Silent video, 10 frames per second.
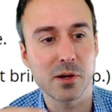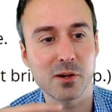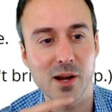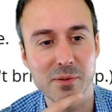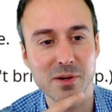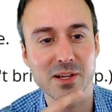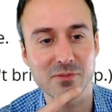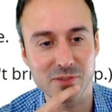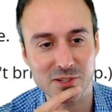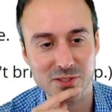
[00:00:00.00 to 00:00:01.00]
grammar
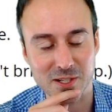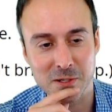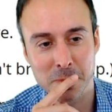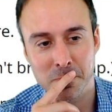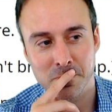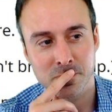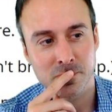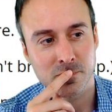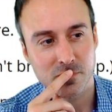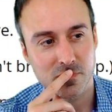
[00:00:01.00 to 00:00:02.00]
confusion.
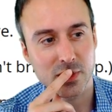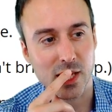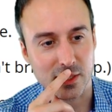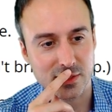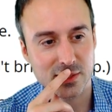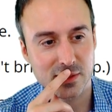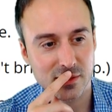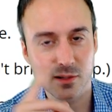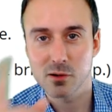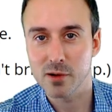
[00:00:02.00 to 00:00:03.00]
Yes,
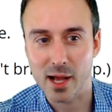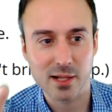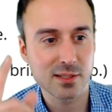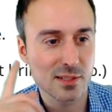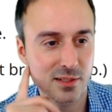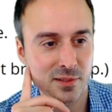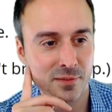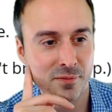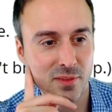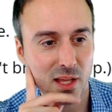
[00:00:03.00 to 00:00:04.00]
correct.
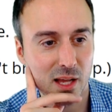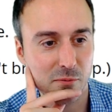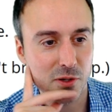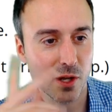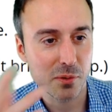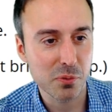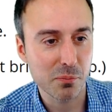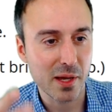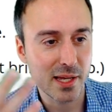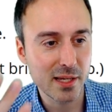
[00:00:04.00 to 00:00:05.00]
I would not improve
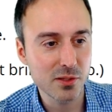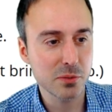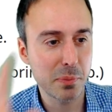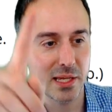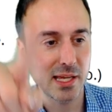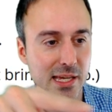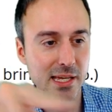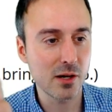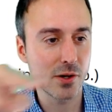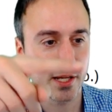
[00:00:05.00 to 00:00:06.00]
my English. Big E
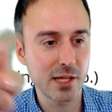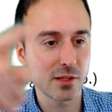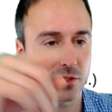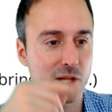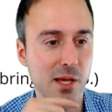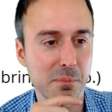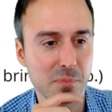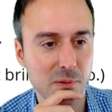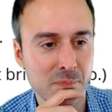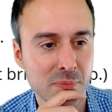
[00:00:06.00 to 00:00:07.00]
on English M.
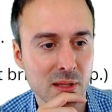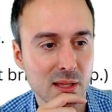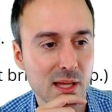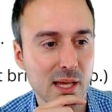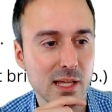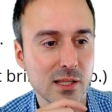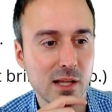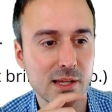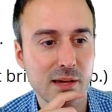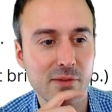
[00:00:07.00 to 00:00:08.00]

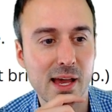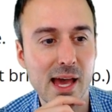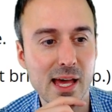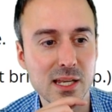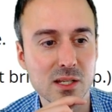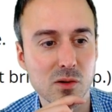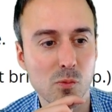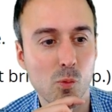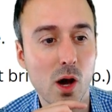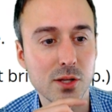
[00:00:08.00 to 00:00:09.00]
Lali, if I had
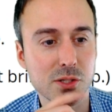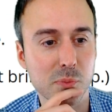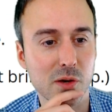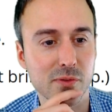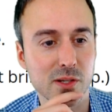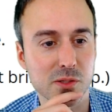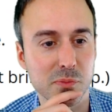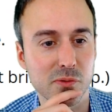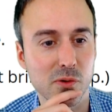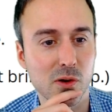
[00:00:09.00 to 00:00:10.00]
watched Smrt videos
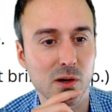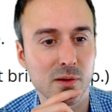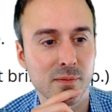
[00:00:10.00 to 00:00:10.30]
before,